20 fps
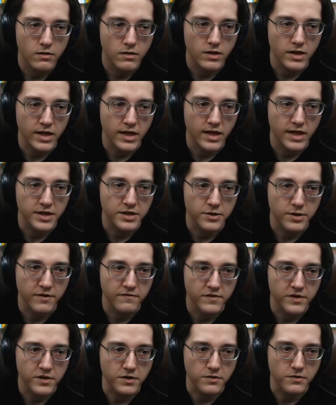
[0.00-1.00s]
Yeah, I do
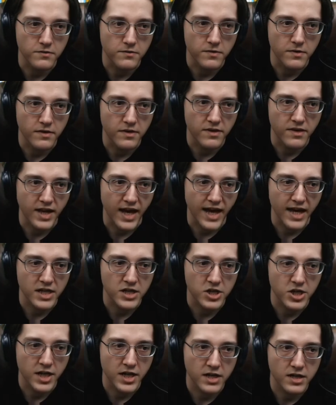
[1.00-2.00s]
have to do that
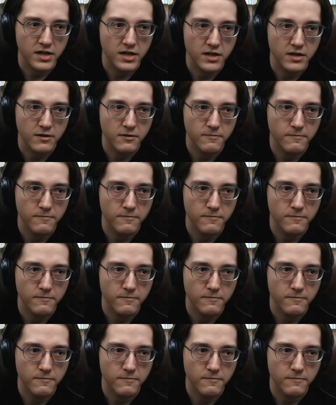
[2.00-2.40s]
check